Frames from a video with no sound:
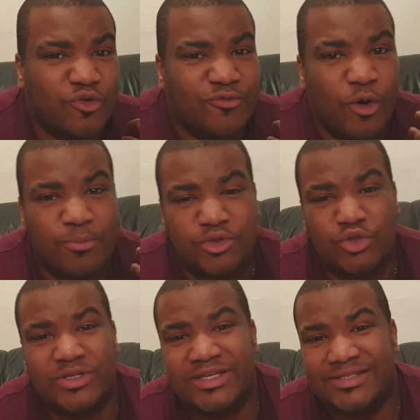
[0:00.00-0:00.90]
of
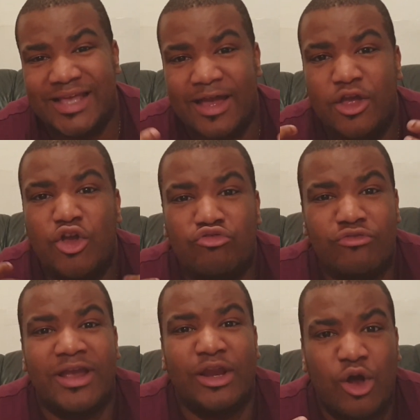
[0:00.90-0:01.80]
opportunities that
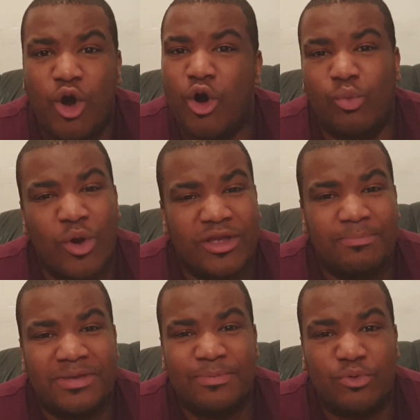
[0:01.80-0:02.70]
regular hardworking
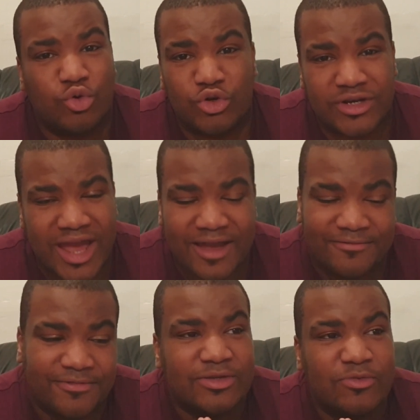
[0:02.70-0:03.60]
people couldn't
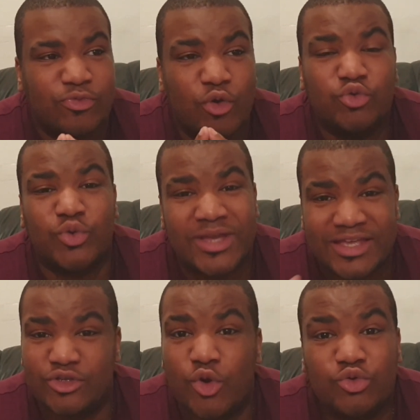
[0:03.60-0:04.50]
have. Those were
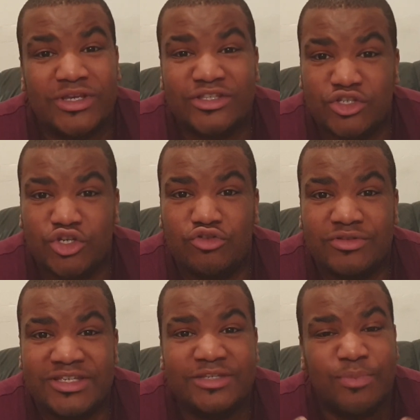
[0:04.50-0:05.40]
his own
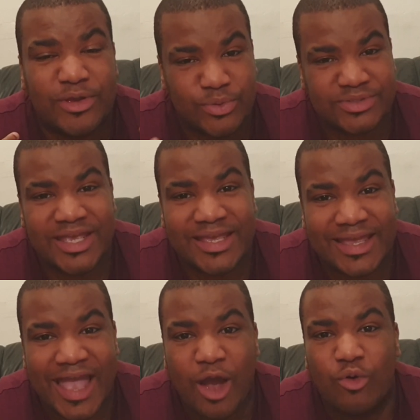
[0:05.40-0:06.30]
insecurities, but he was
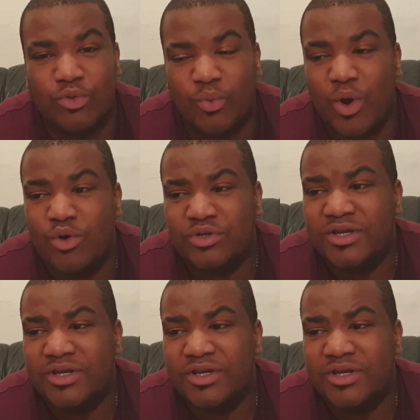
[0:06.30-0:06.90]
taking it out on the world.